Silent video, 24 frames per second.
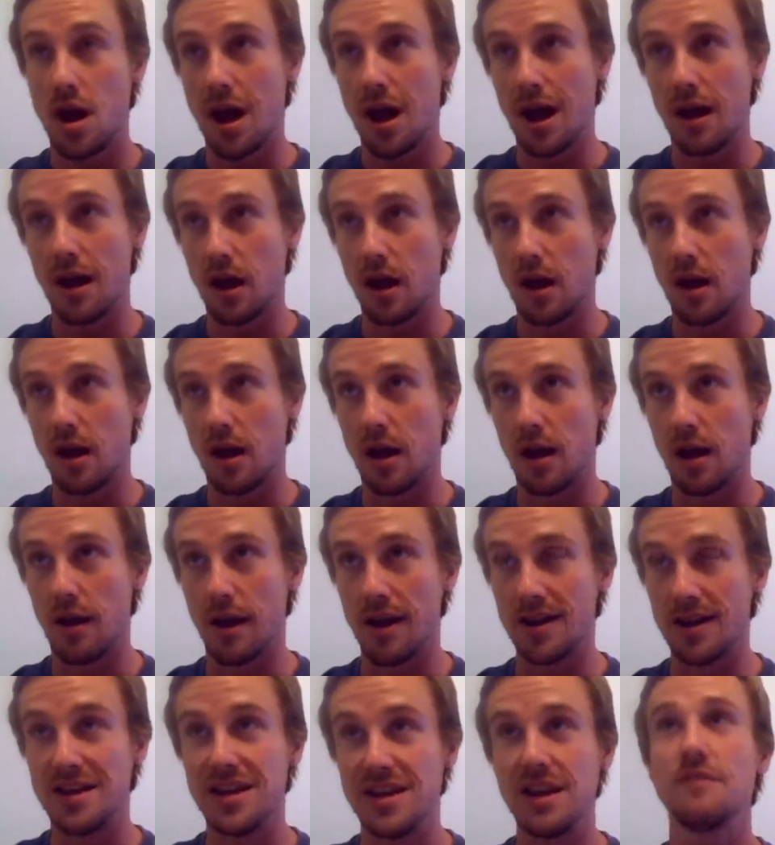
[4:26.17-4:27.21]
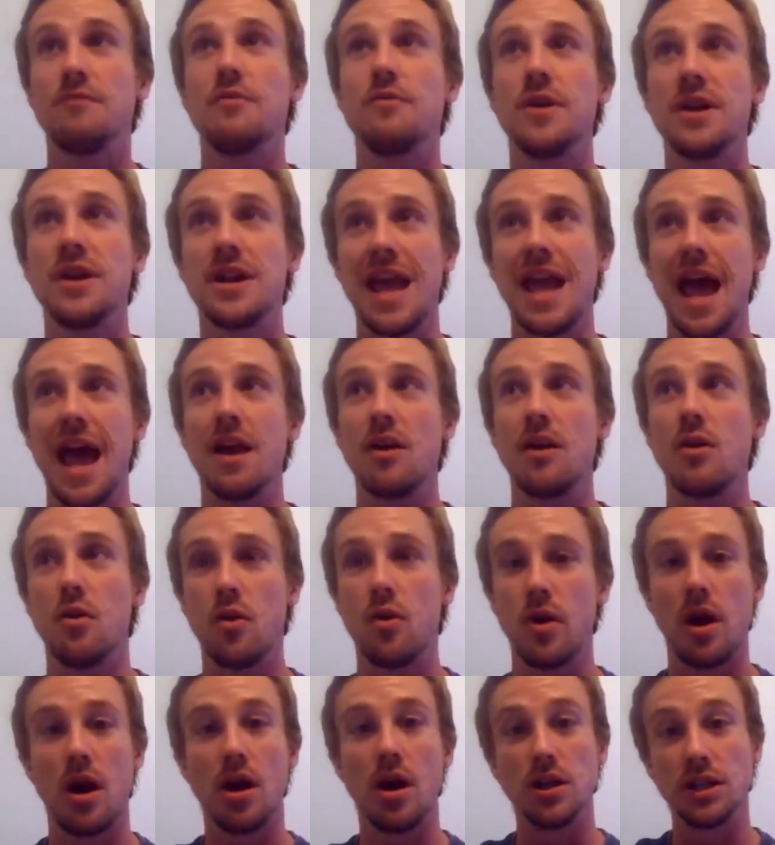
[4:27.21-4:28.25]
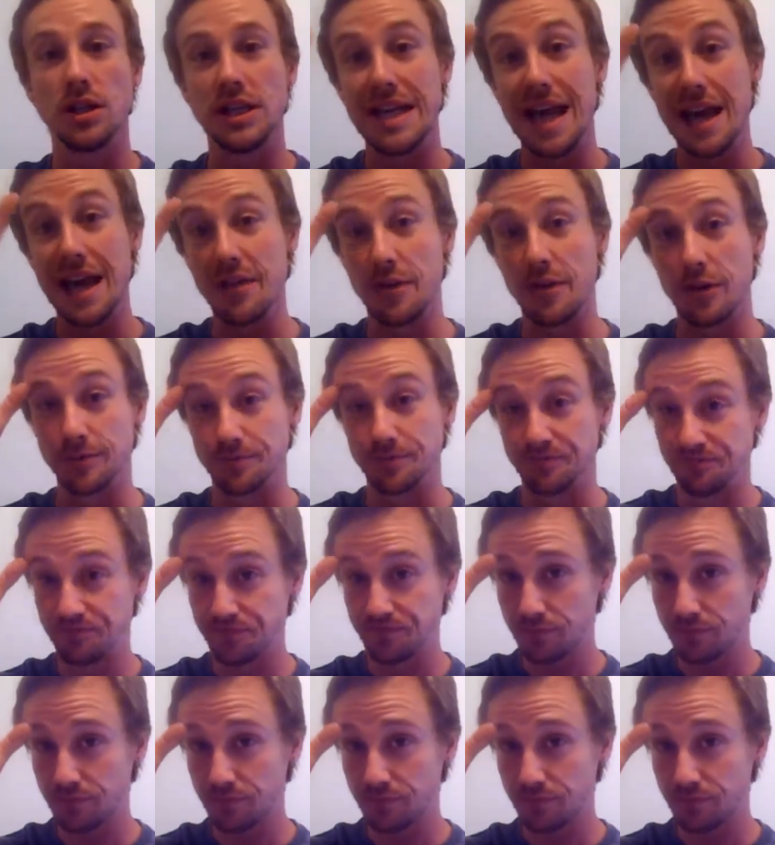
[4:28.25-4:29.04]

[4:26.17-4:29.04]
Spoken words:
a different category altogether,